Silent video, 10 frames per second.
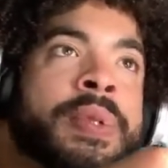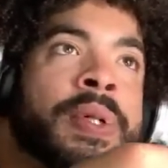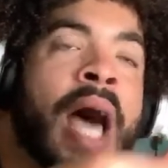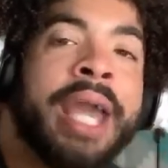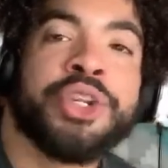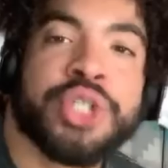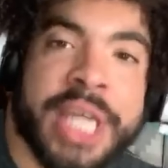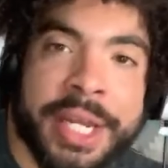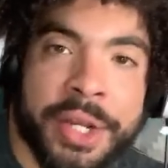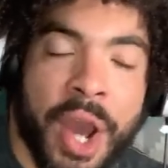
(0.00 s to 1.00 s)
I
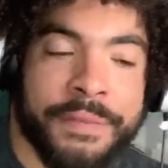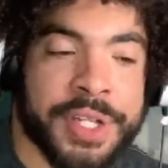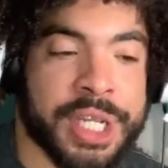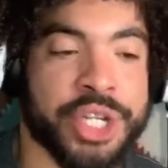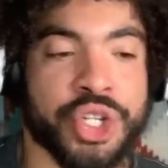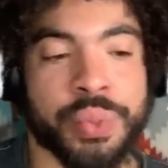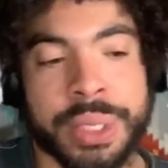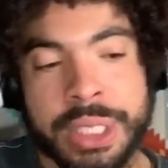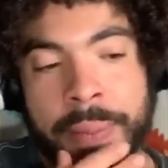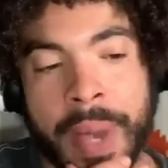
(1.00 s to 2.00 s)
entertained a conversation with
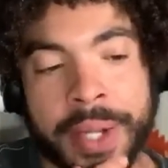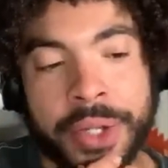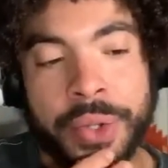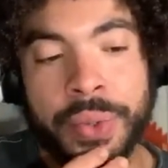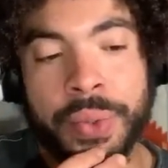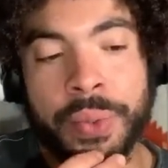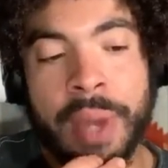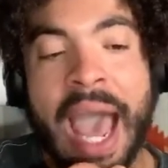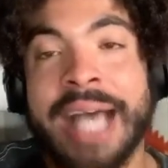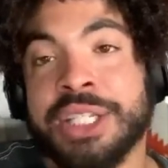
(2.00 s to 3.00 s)
somebody who
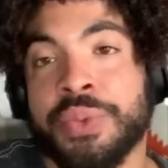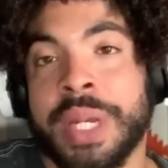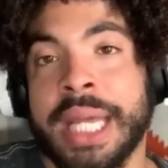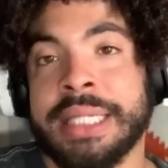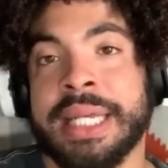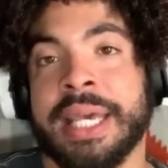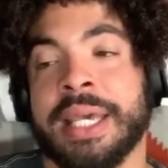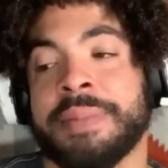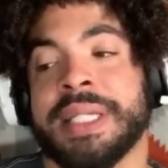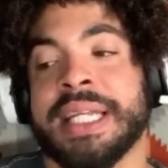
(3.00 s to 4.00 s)
asked what I
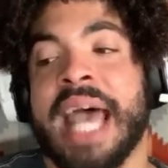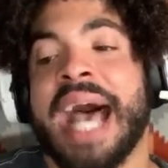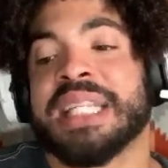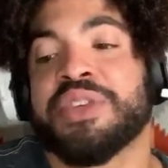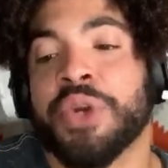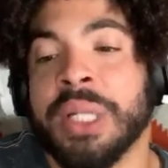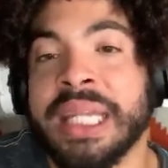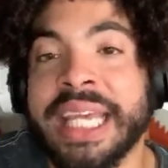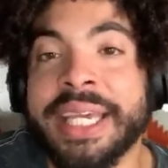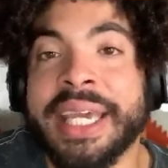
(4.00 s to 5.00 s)
did, but didn't ask
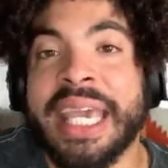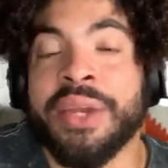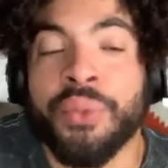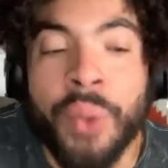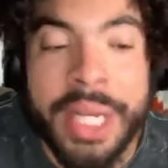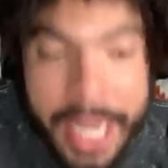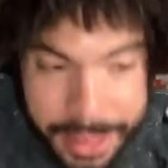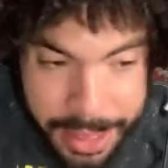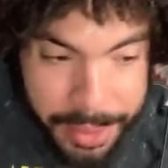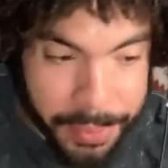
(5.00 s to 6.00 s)
for a link in
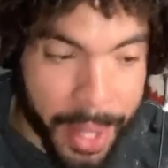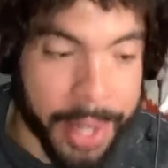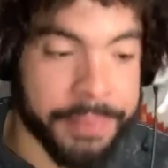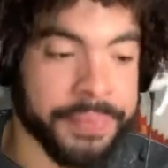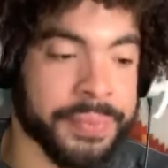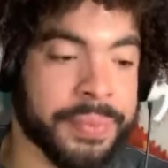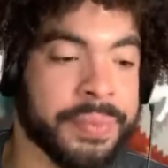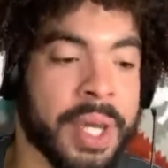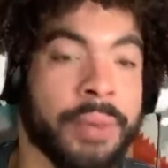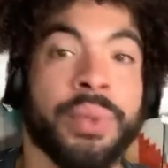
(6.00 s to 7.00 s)
what I did, right?
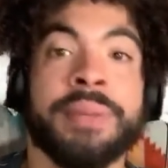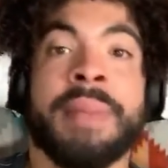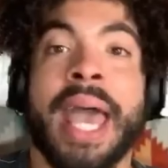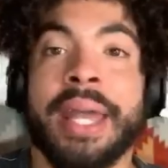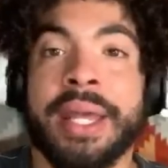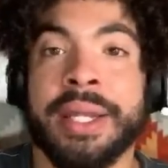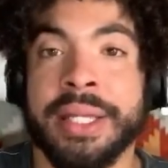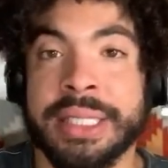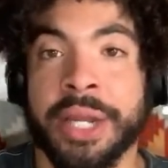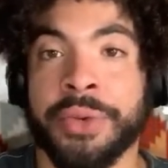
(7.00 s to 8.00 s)
And we met,
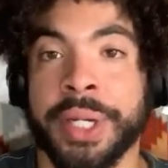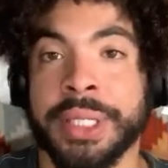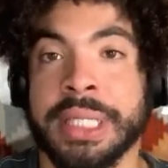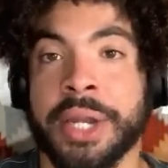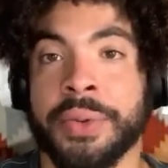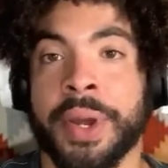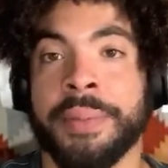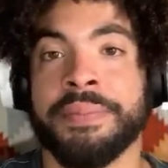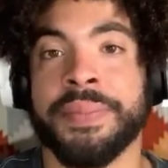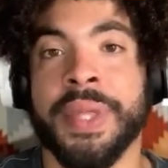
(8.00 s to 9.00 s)
and et cetera, et
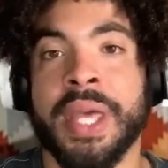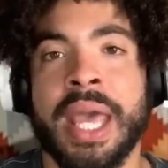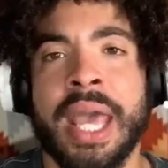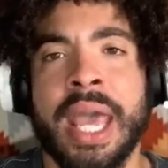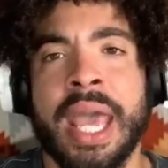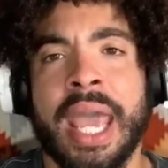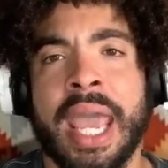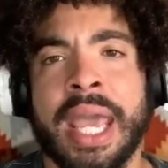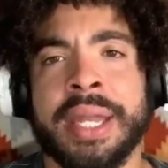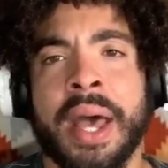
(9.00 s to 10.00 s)
cetera.
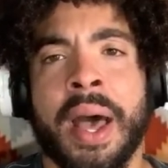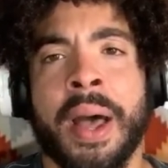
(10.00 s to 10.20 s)
And